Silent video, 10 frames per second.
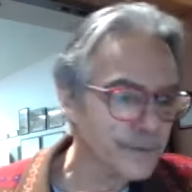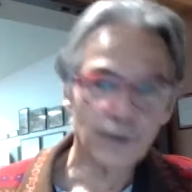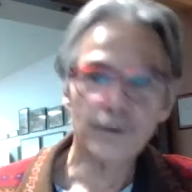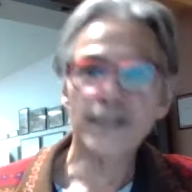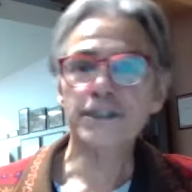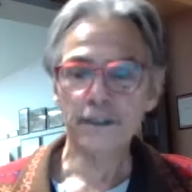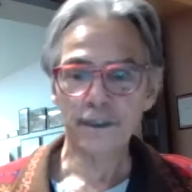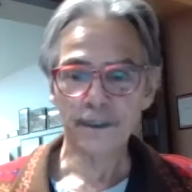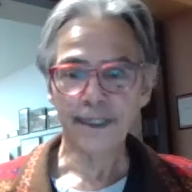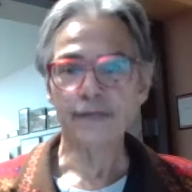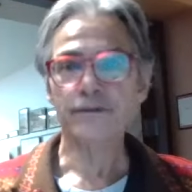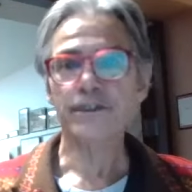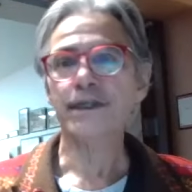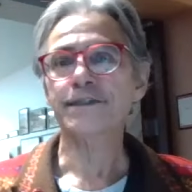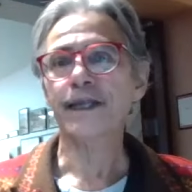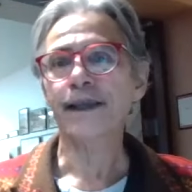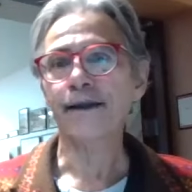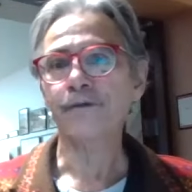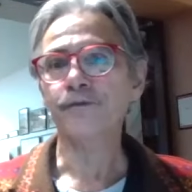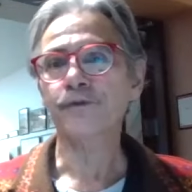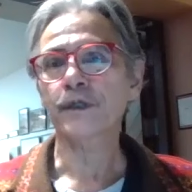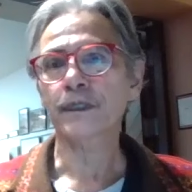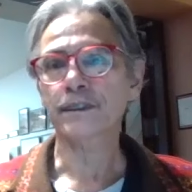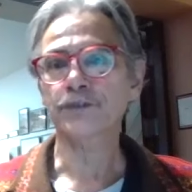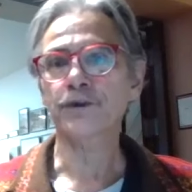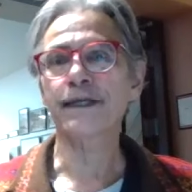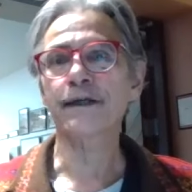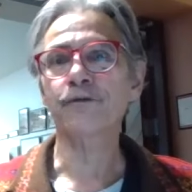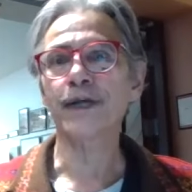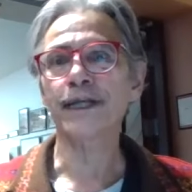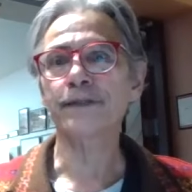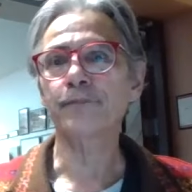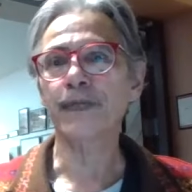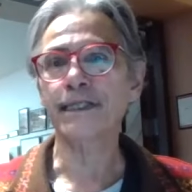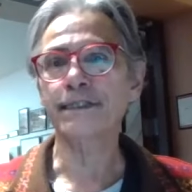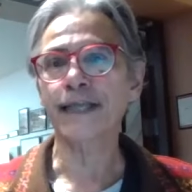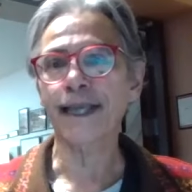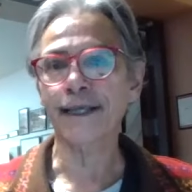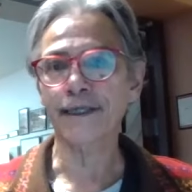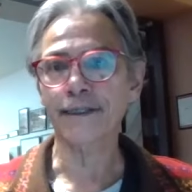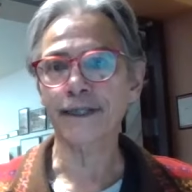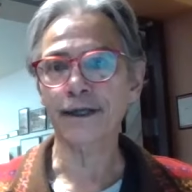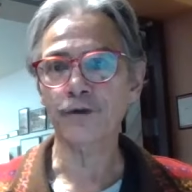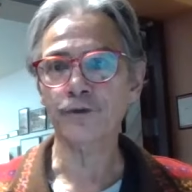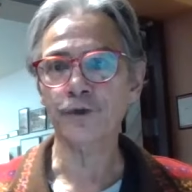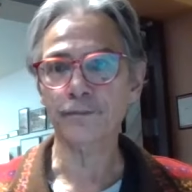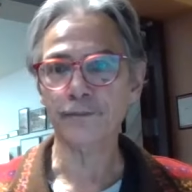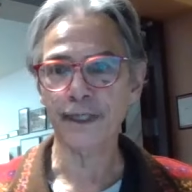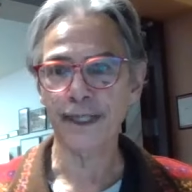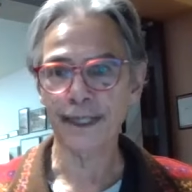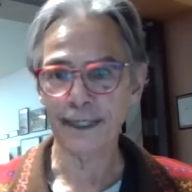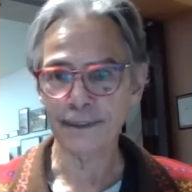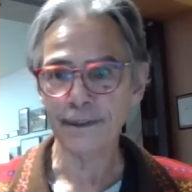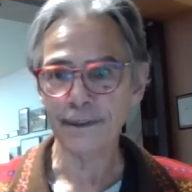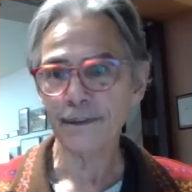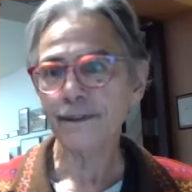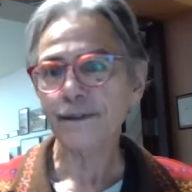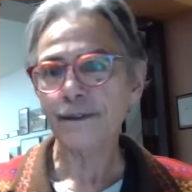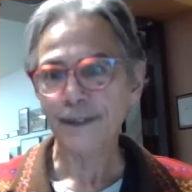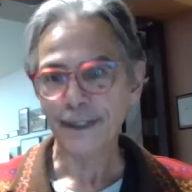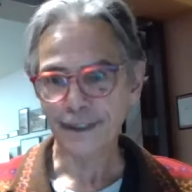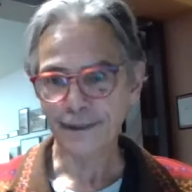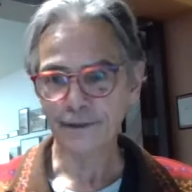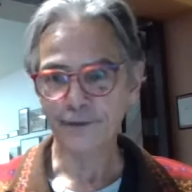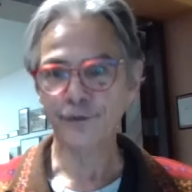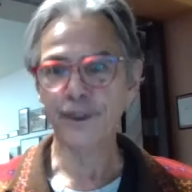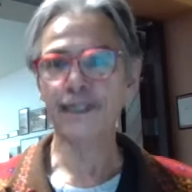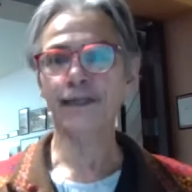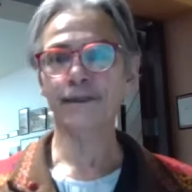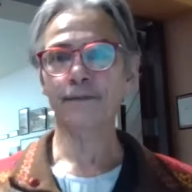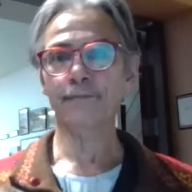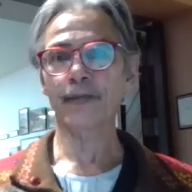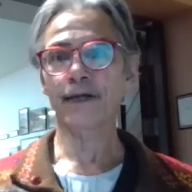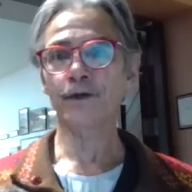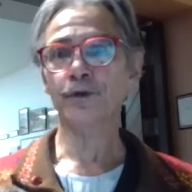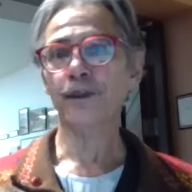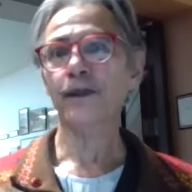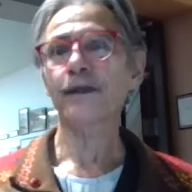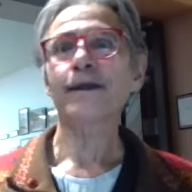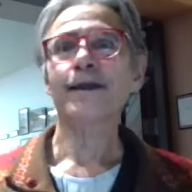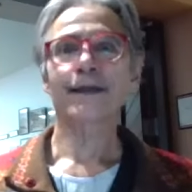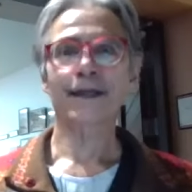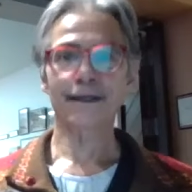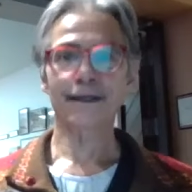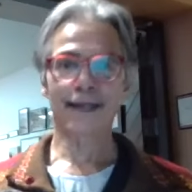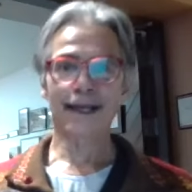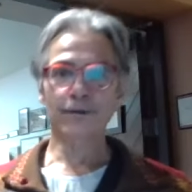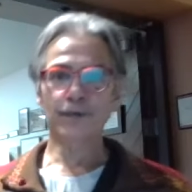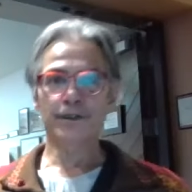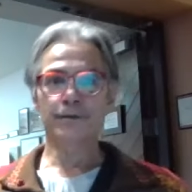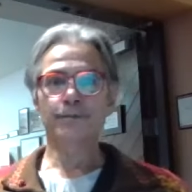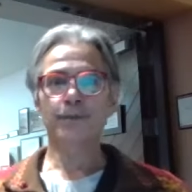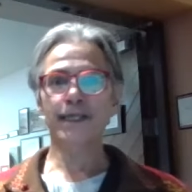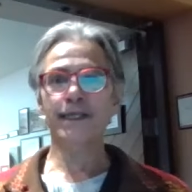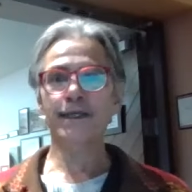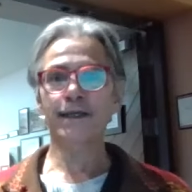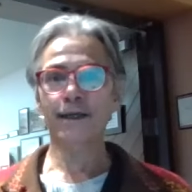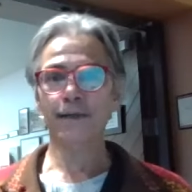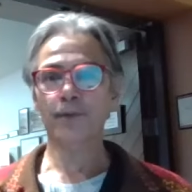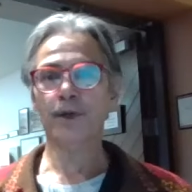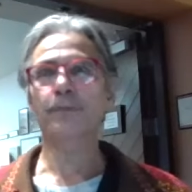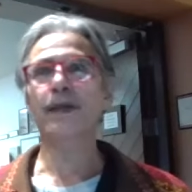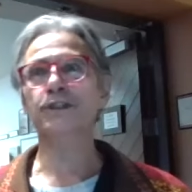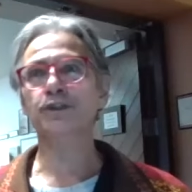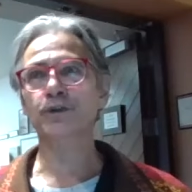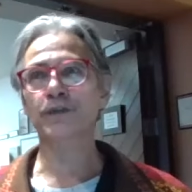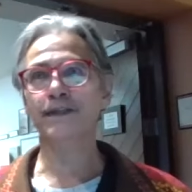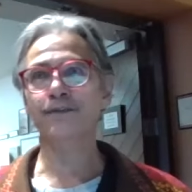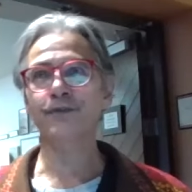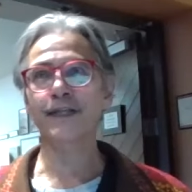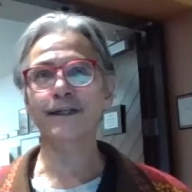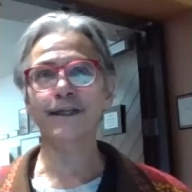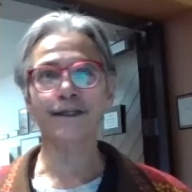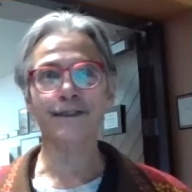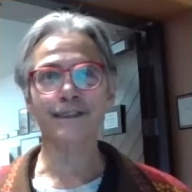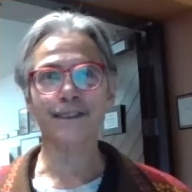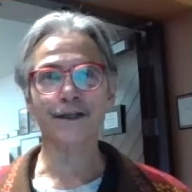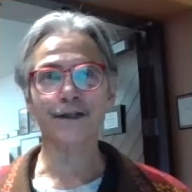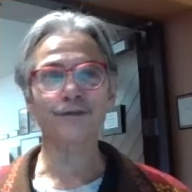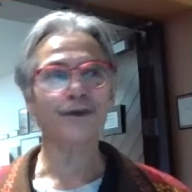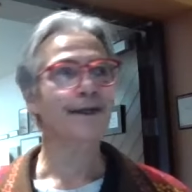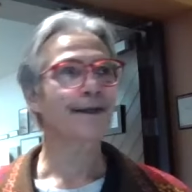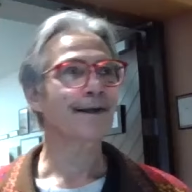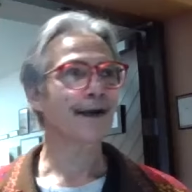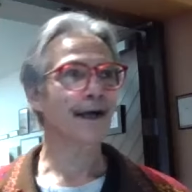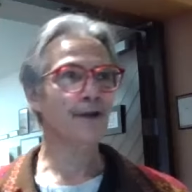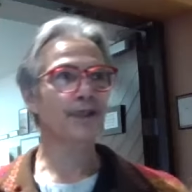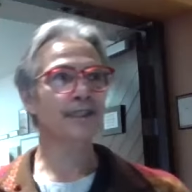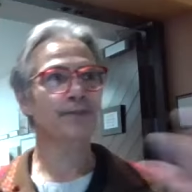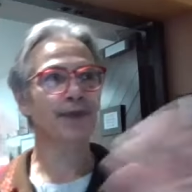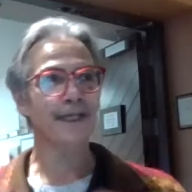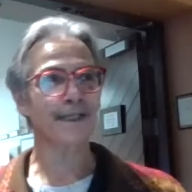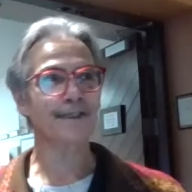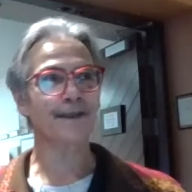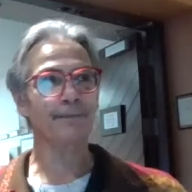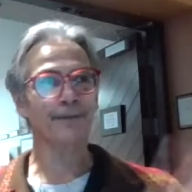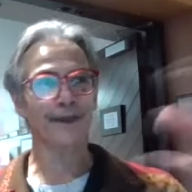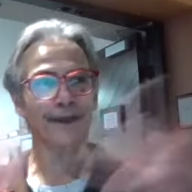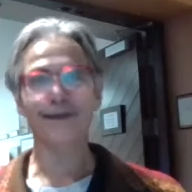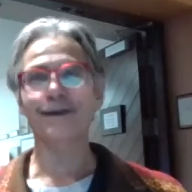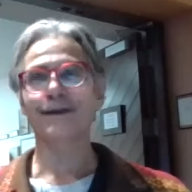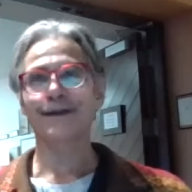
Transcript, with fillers: originally I was going to have a string of red beads hanging down from the hand and feeding the mouth, and that would be uh, perpetually feeding itself, always putting something,